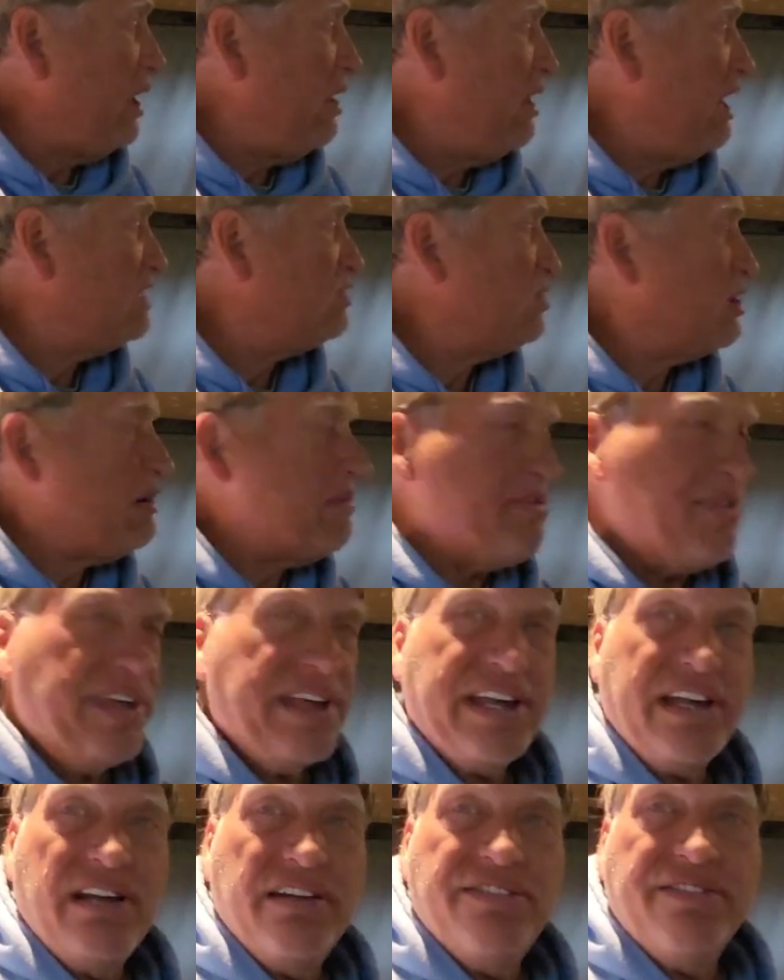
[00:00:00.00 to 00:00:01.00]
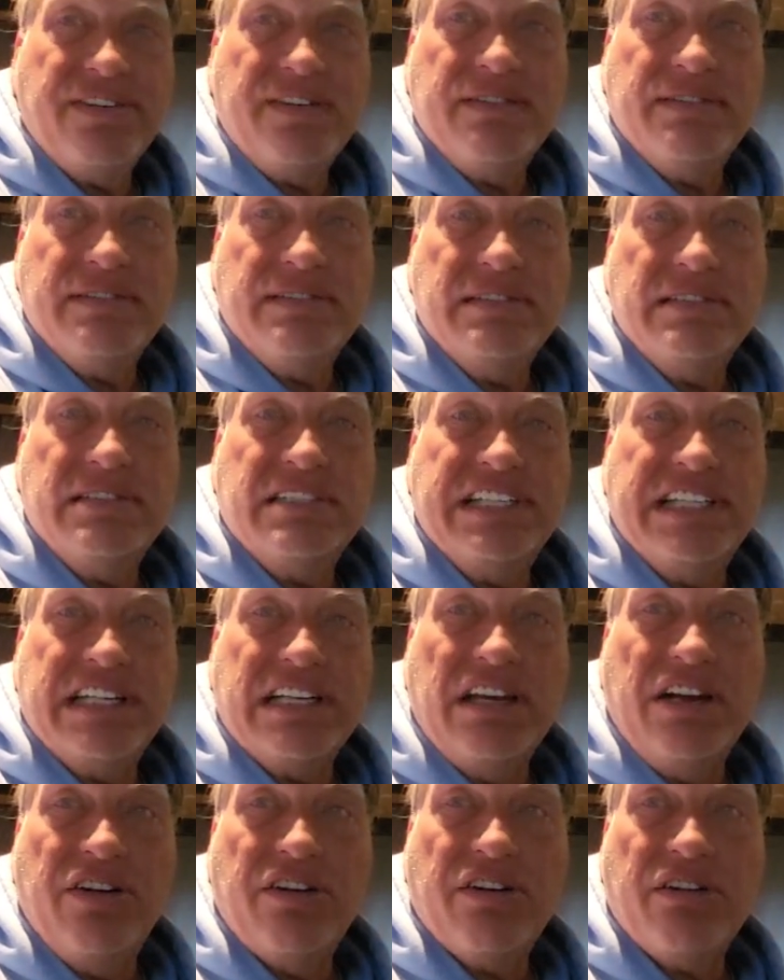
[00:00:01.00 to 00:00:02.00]
that's what I'm thinking of,
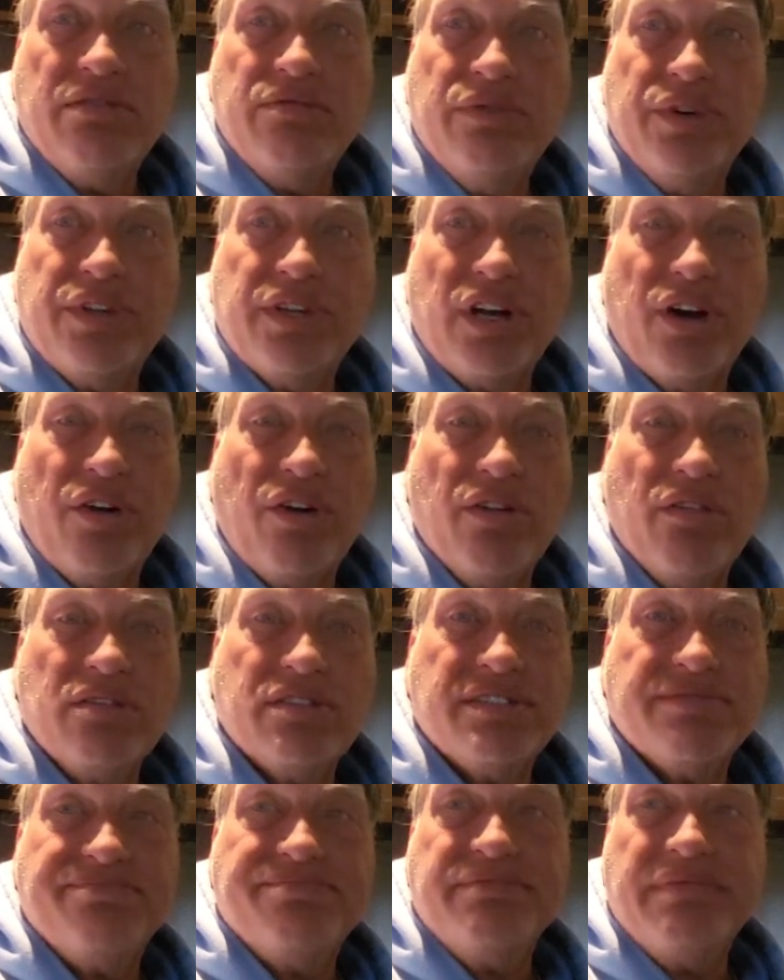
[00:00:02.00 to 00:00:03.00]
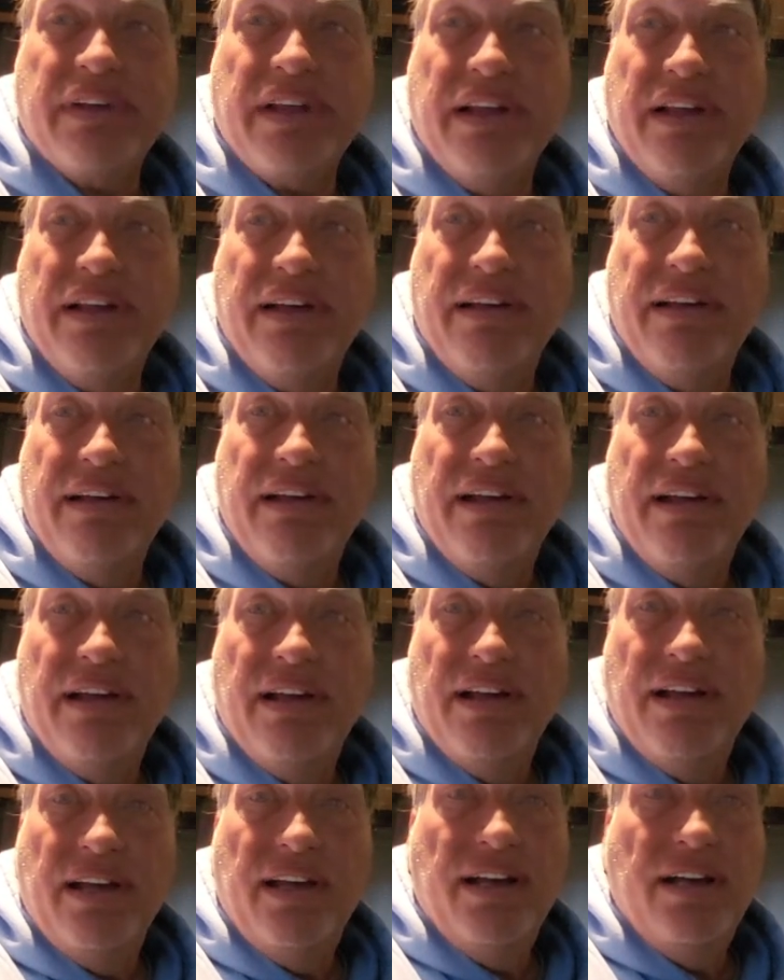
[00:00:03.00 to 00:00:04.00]
sitting here with the girls.
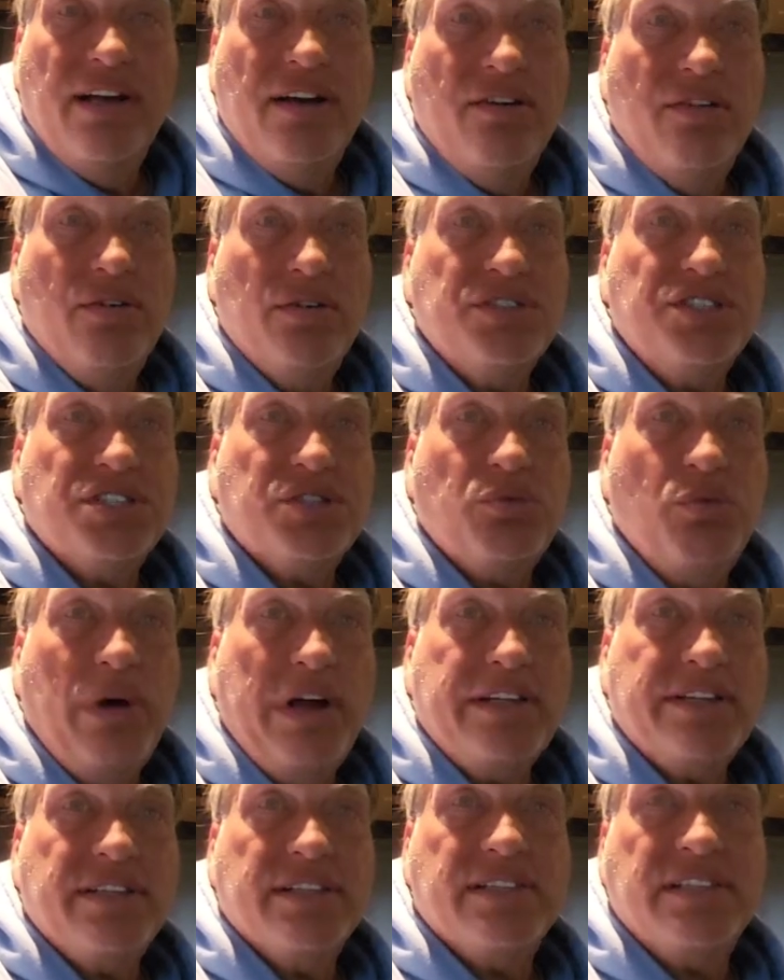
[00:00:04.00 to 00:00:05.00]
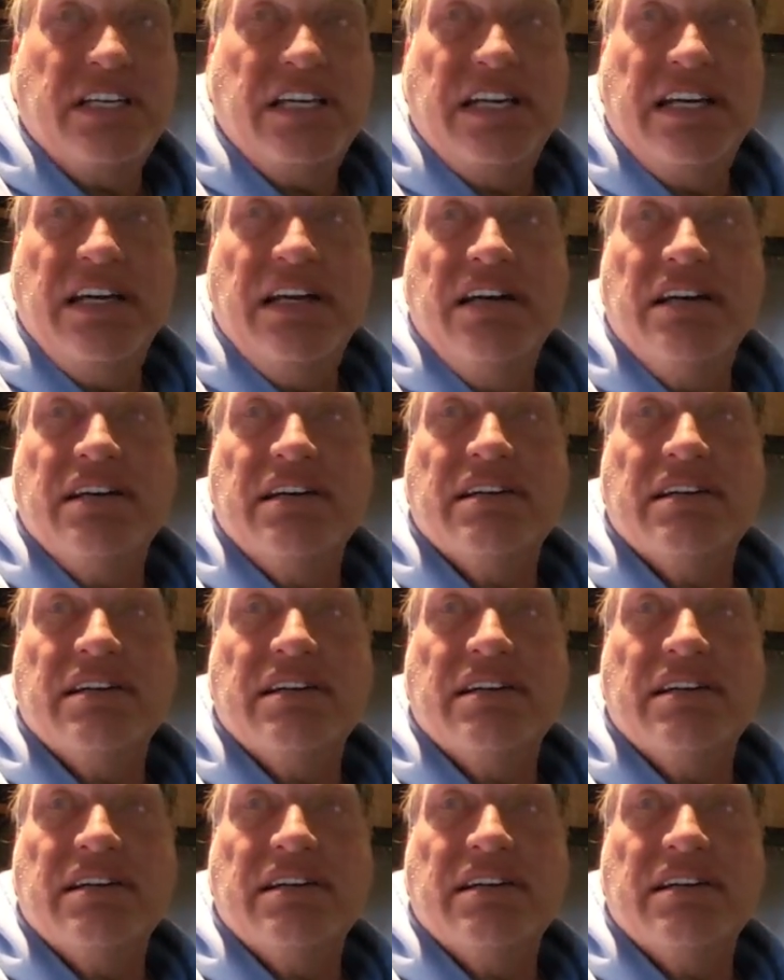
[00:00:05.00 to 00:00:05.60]
We'll just wait to see